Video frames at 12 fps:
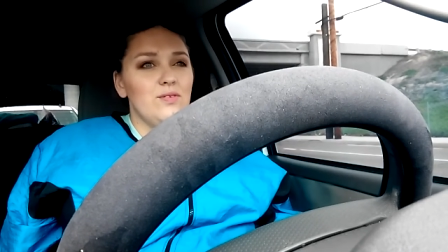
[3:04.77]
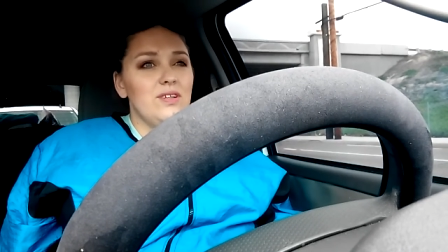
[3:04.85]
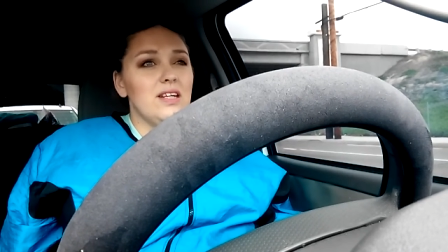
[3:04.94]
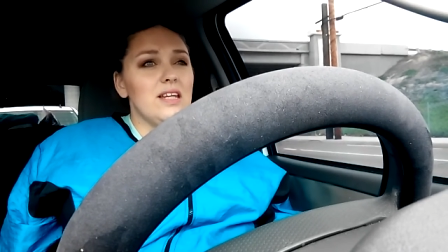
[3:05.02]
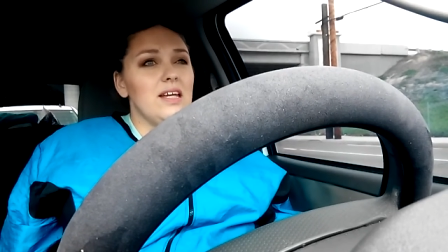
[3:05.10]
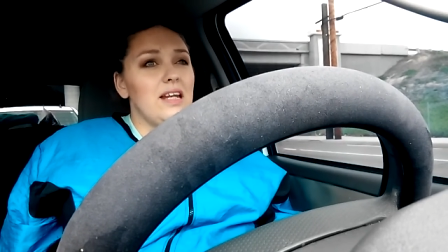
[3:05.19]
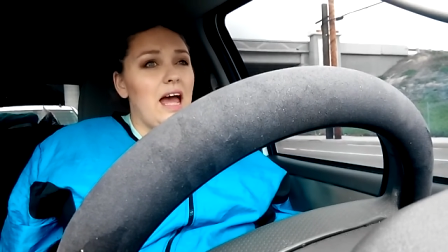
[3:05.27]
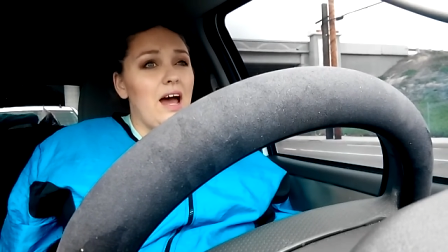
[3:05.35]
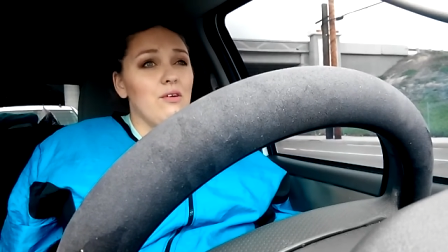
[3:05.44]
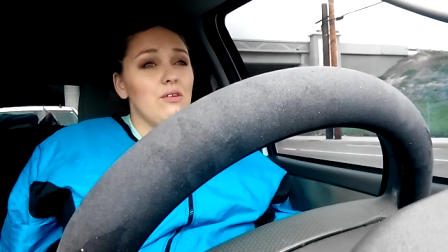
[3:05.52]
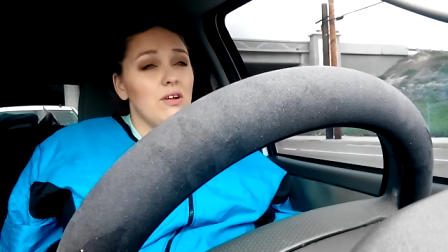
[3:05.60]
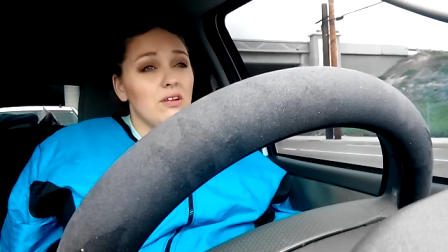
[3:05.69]
We did eat
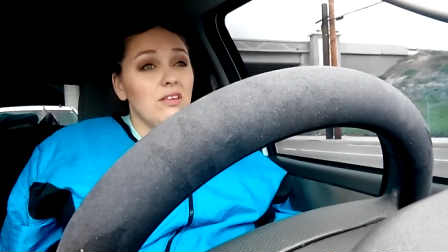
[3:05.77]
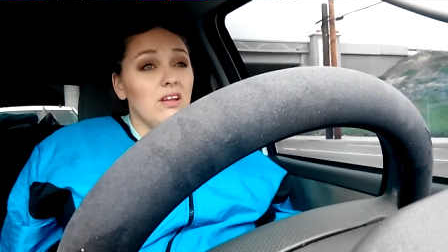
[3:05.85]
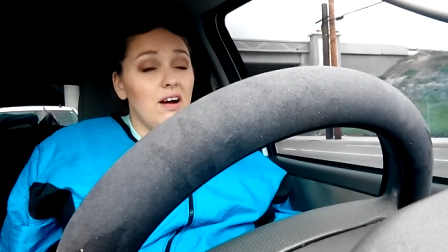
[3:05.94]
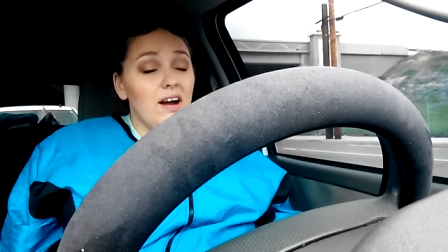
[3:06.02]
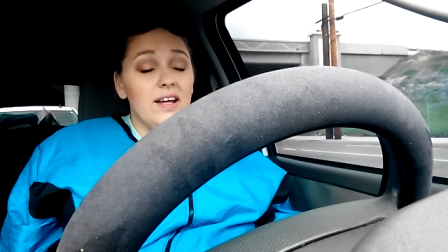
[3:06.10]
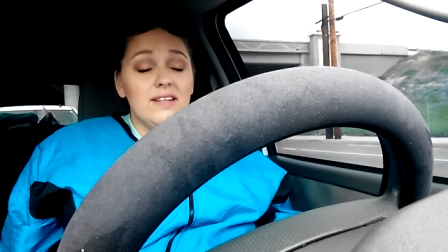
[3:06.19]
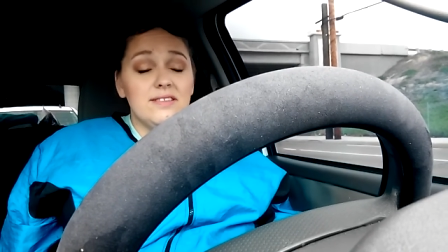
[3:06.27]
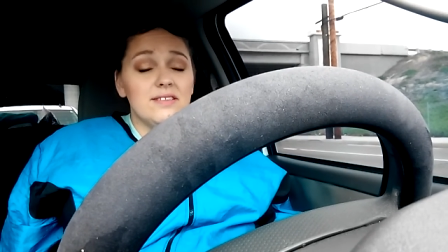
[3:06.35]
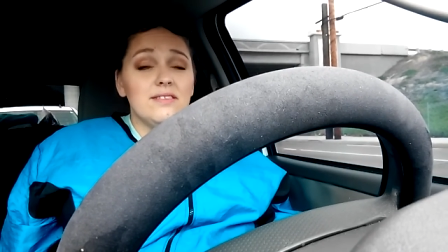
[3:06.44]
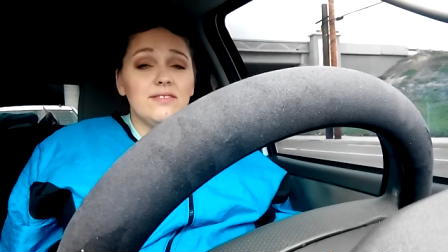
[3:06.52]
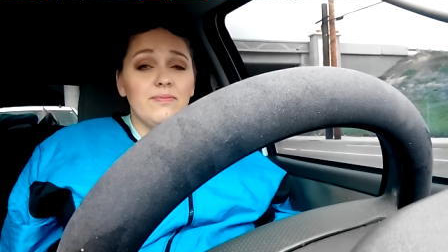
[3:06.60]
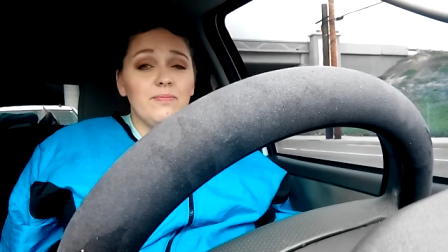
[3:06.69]
out a lot
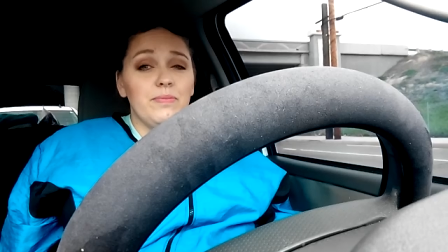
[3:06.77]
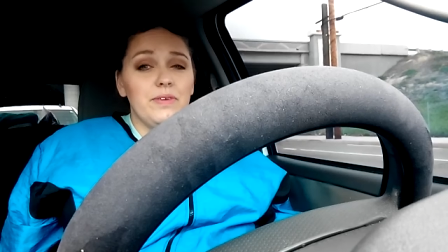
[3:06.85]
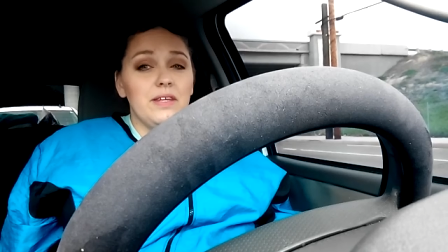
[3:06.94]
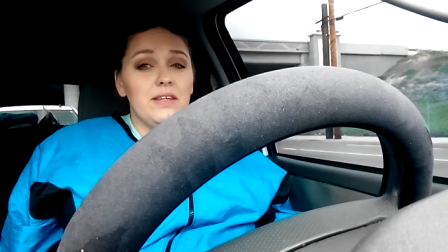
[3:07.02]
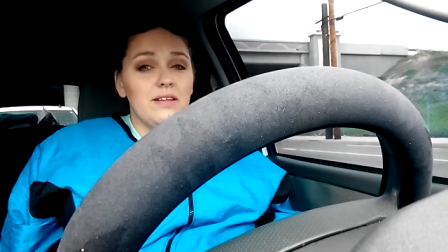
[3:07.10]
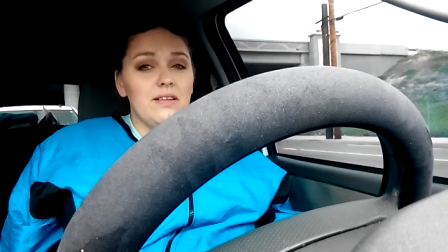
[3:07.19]
in